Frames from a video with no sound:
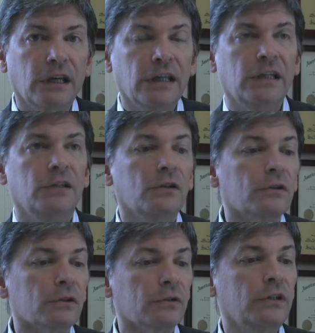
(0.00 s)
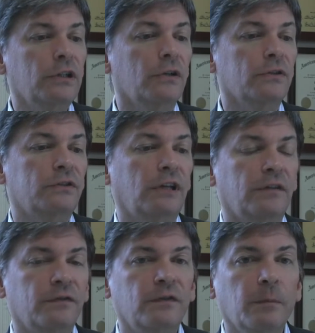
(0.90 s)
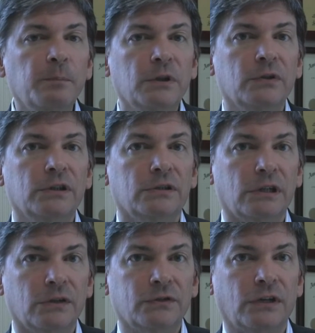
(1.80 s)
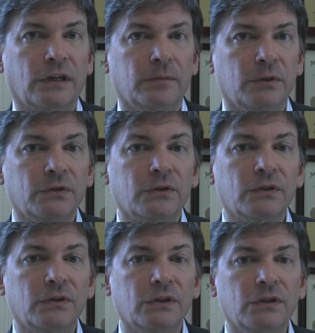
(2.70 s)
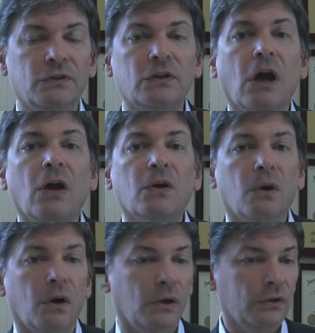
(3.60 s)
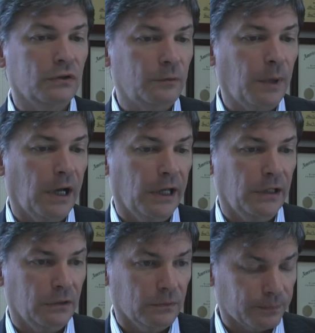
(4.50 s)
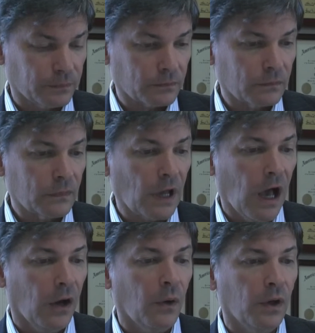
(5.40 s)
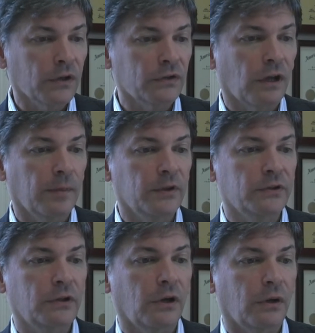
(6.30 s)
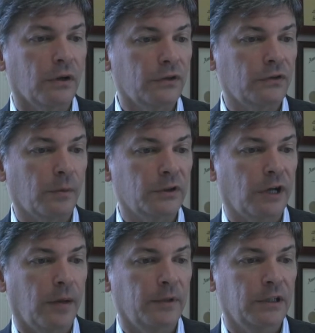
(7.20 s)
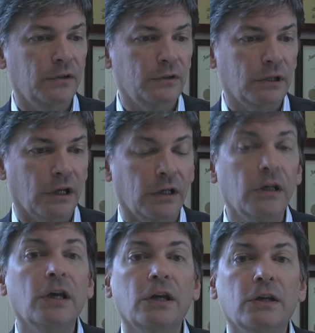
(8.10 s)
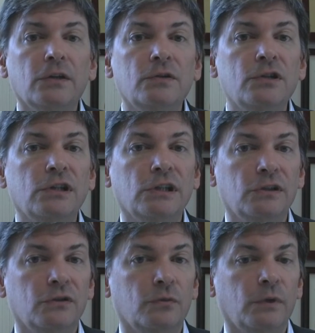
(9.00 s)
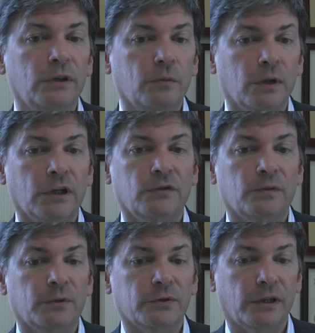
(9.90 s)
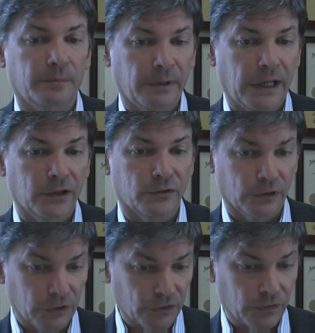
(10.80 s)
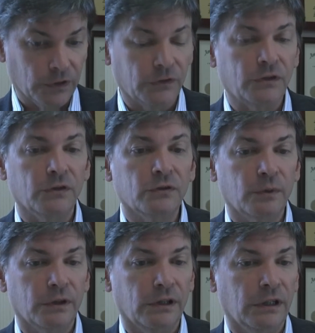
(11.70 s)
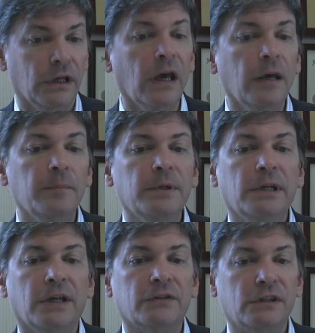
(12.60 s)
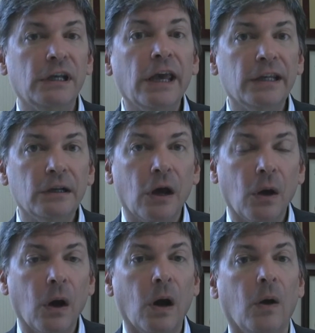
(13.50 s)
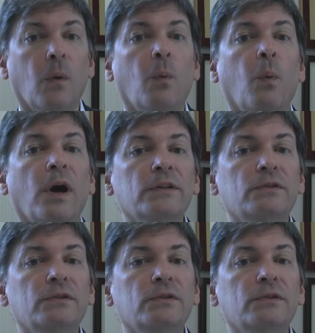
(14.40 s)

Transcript: in early onset familial Alzheimer's disease caused by uh, autosomal, autosomal dominant uh, genes with 100% penetrance, for instance, with the PSEN1 uh,